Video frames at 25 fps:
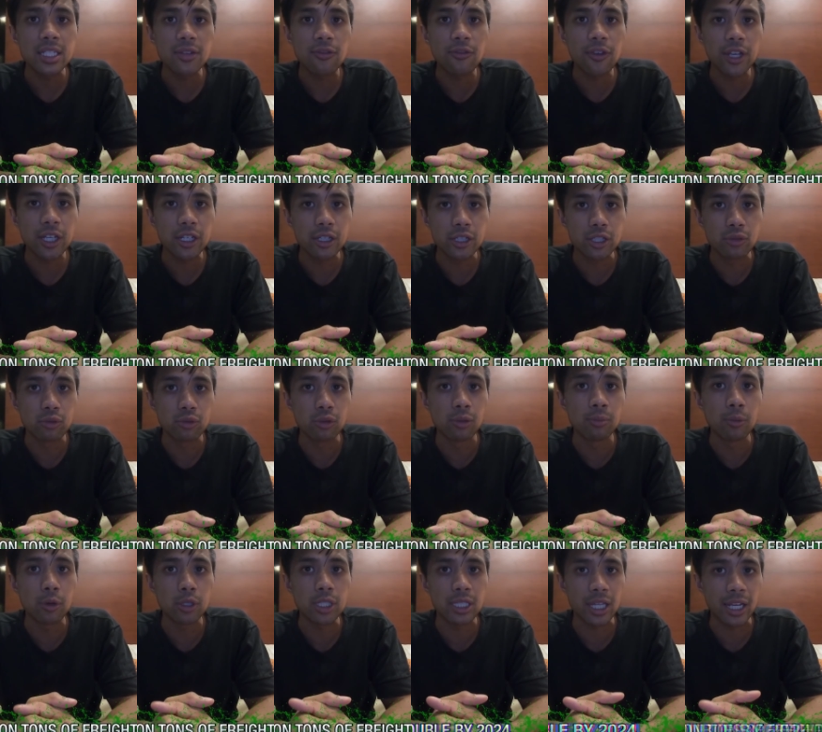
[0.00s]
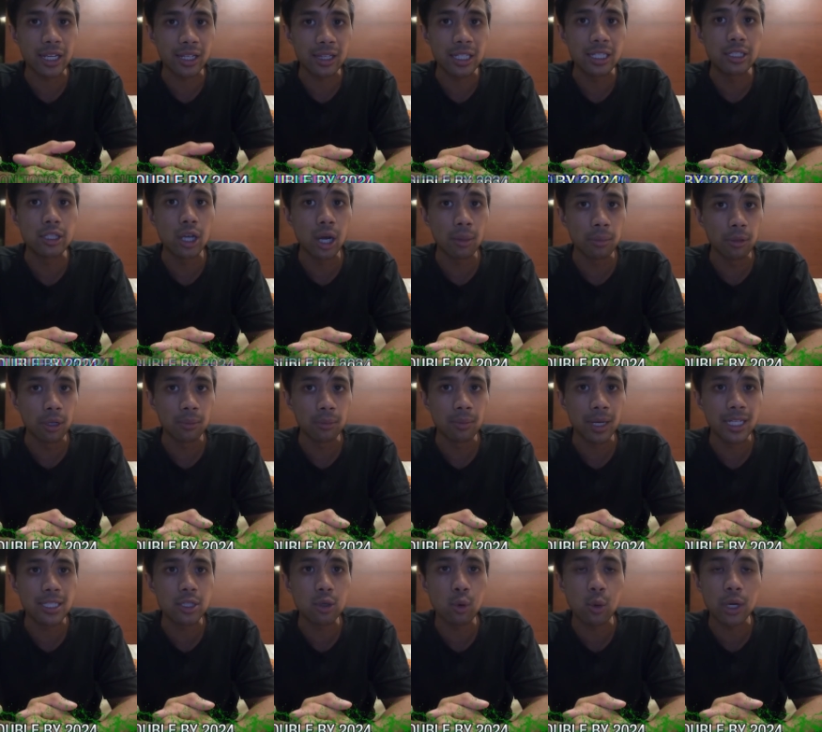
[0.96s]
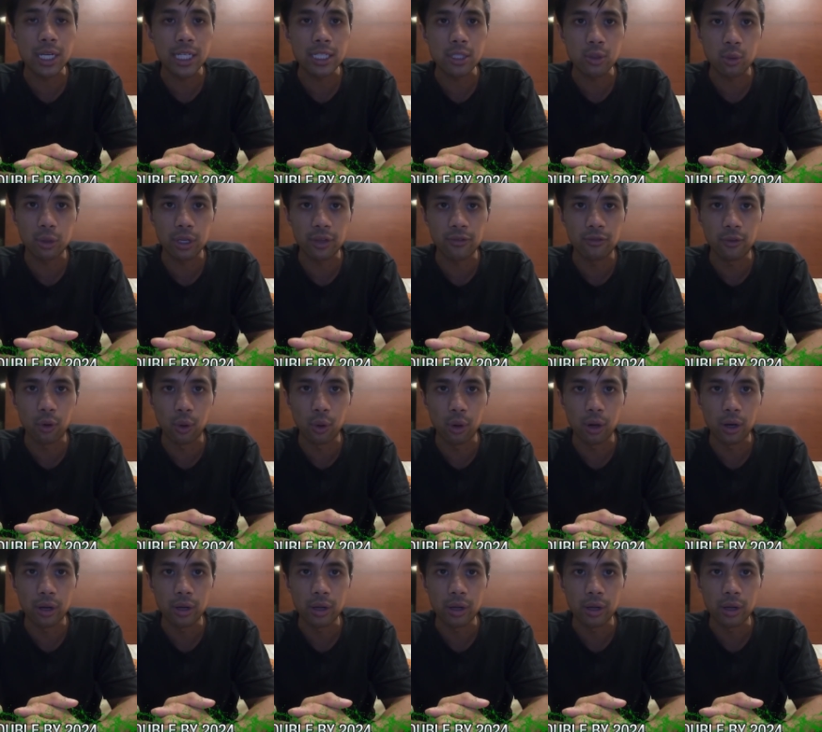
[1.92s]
figures will most likely double by twenty twenty-four.